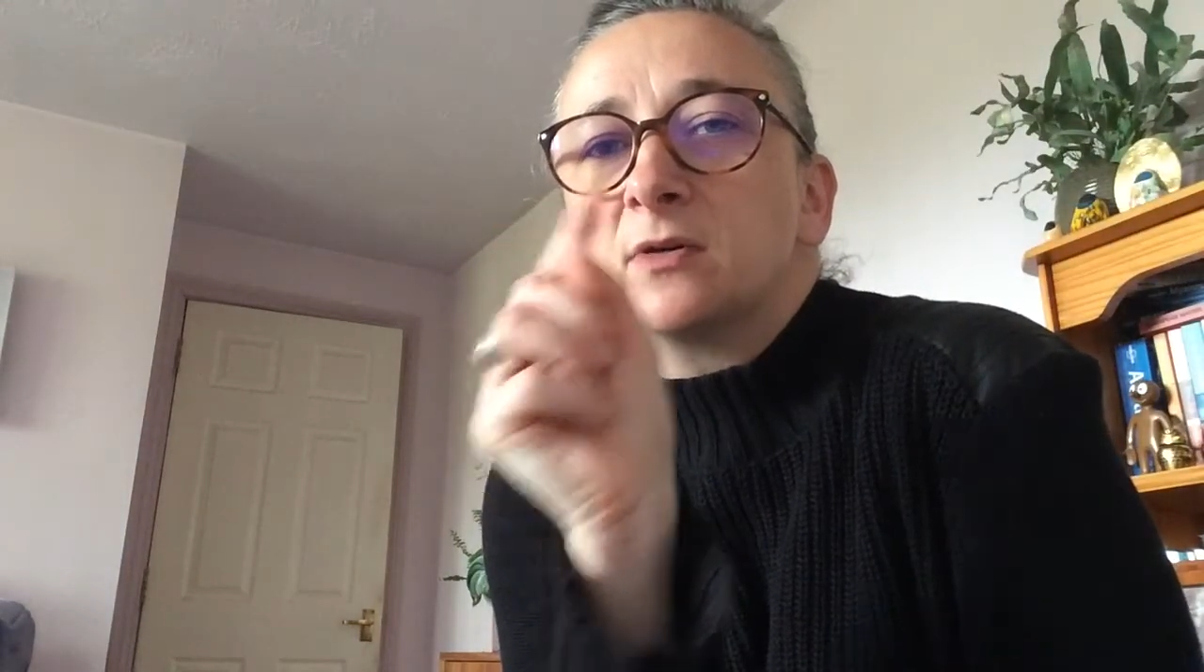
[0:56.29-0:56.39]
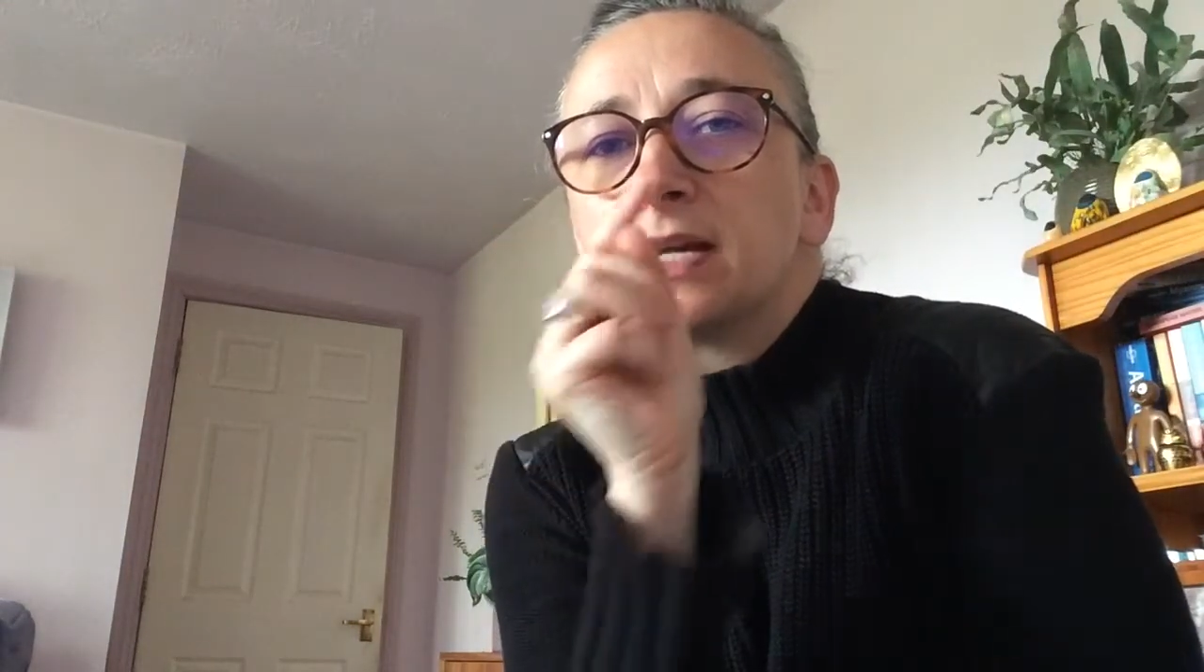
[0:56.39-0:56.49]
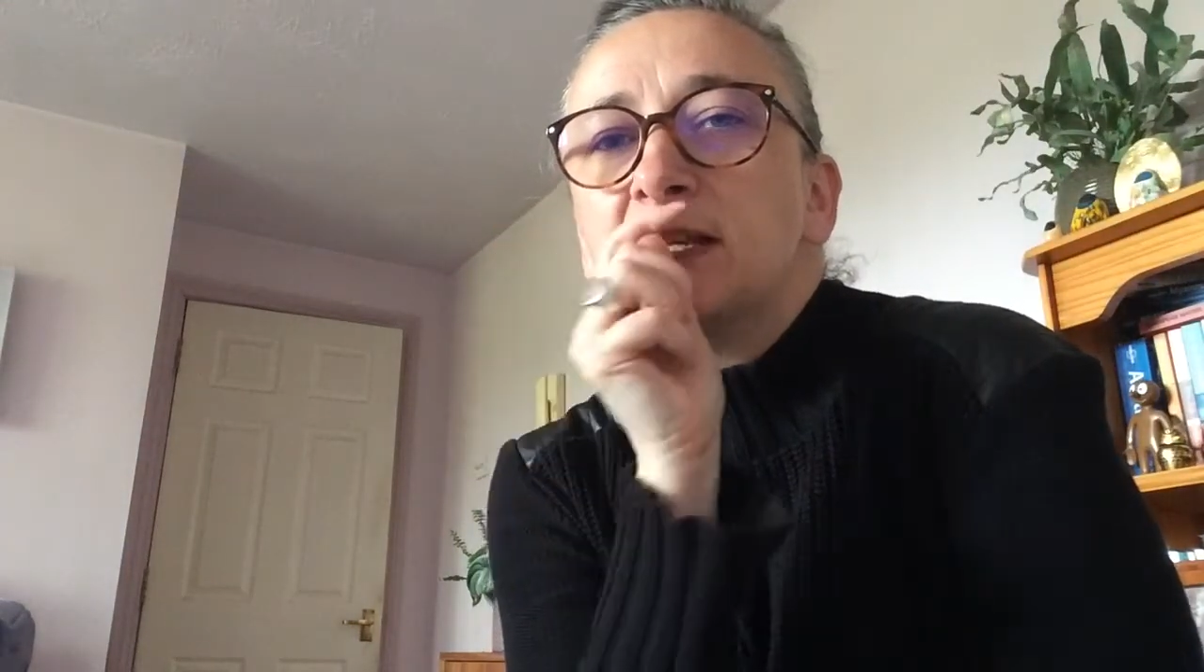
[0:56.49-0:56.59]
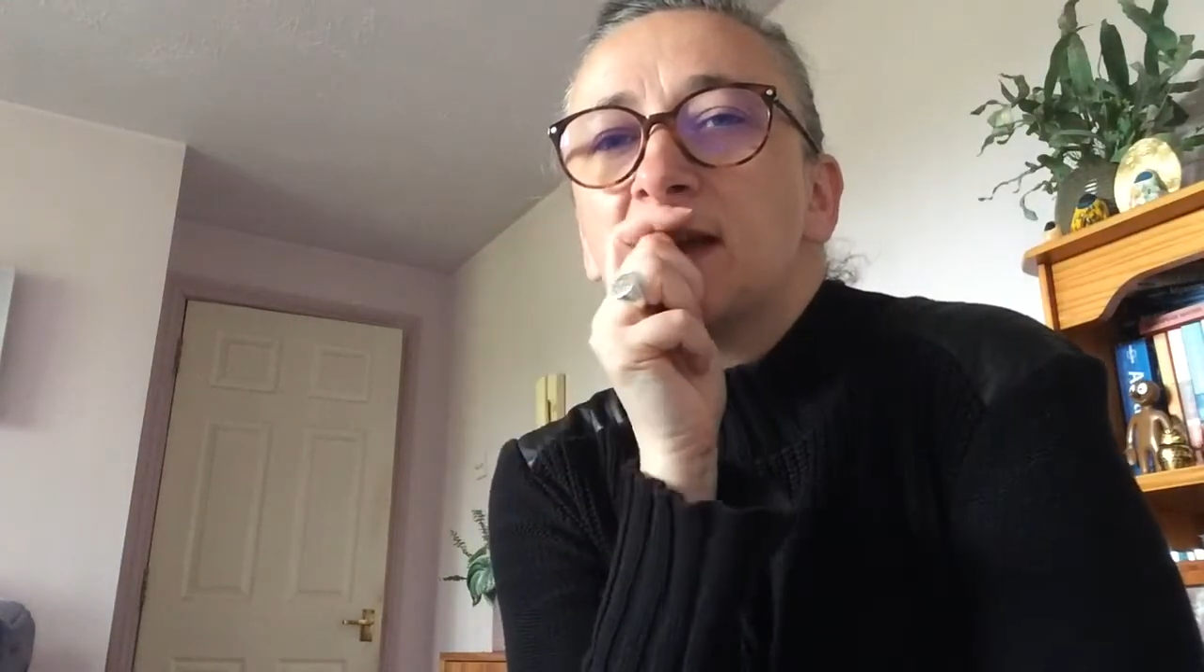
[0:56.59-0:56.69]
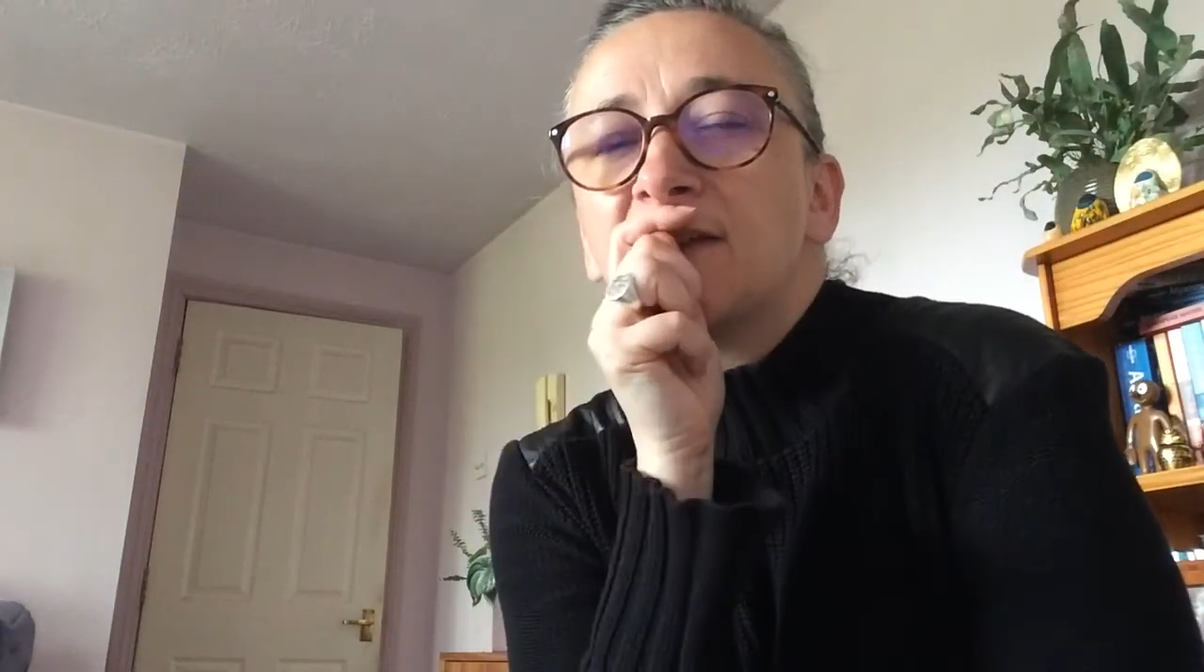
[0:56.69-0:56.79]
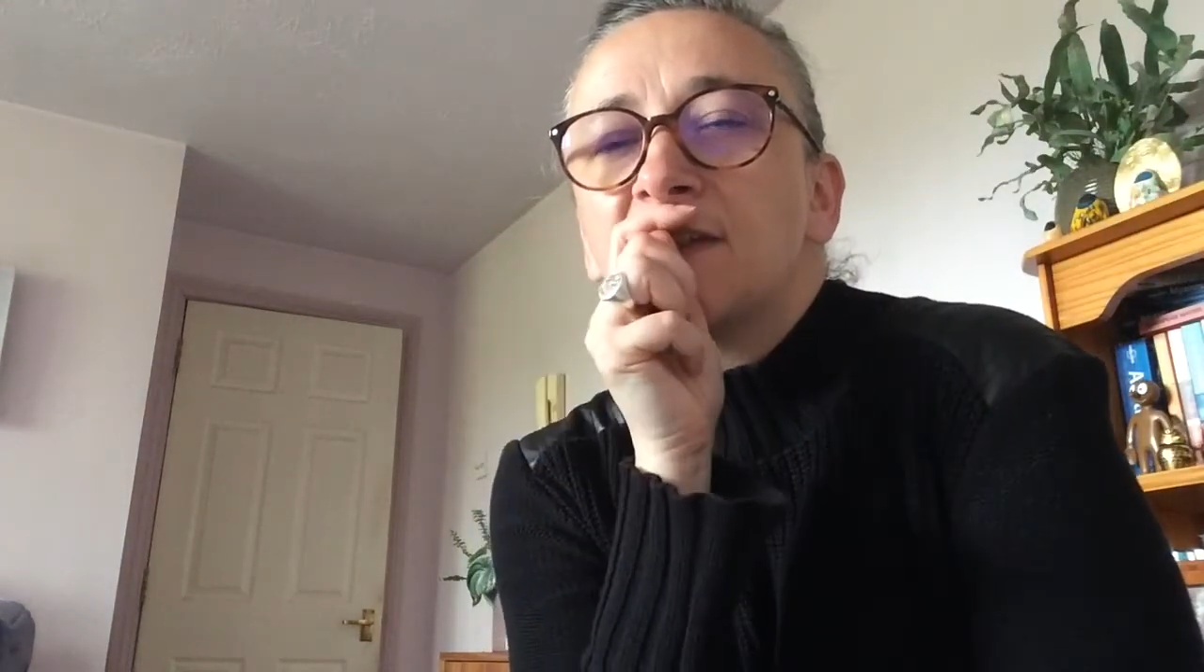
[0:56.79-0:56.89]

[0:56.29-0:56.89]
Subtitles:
Can you have a